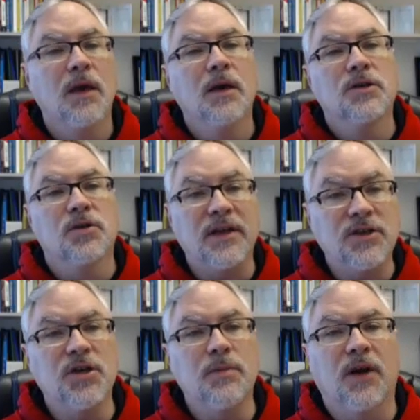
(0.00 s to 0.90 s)
So that's
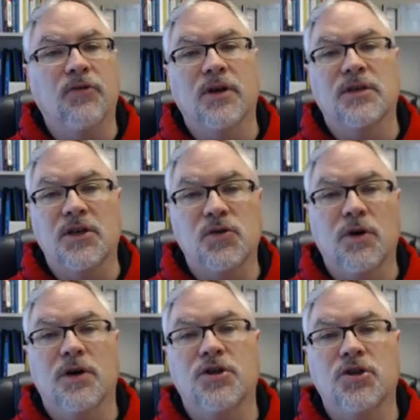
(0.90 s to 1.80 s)
GMetrix. I just
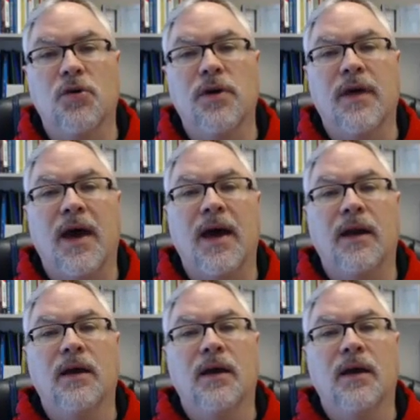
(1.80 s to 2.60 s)
wanted to show you that.